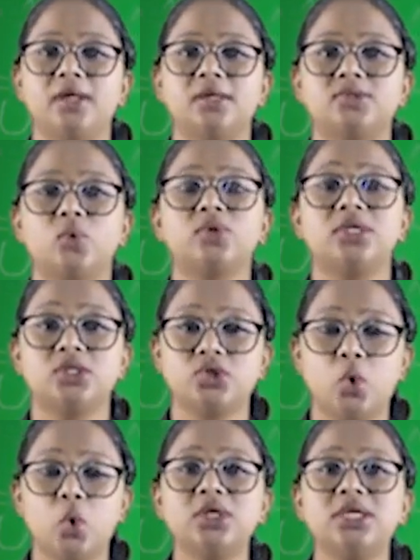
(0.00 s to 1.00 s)
So the
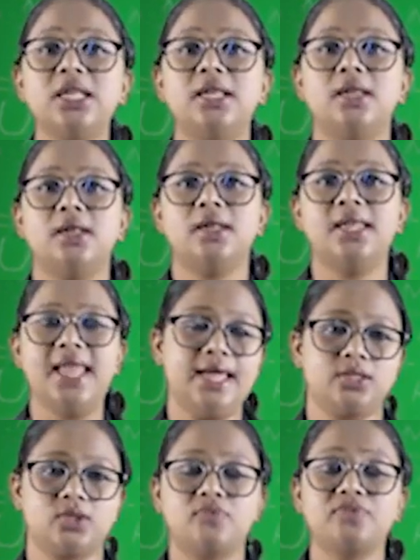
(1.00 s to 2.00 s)
total
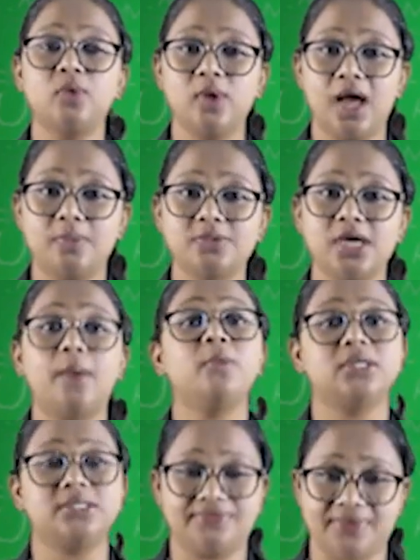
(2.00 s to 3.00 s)
length of the gulab
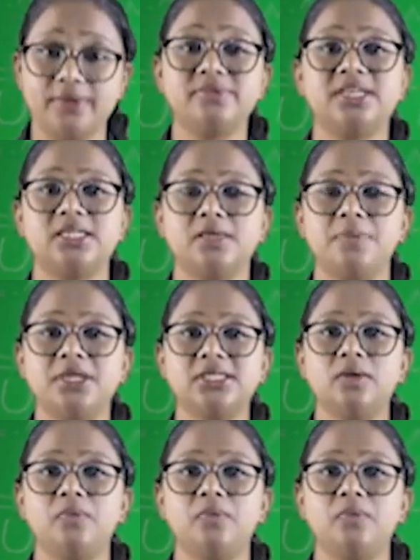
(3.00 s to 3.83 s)
jamun is 5 cm,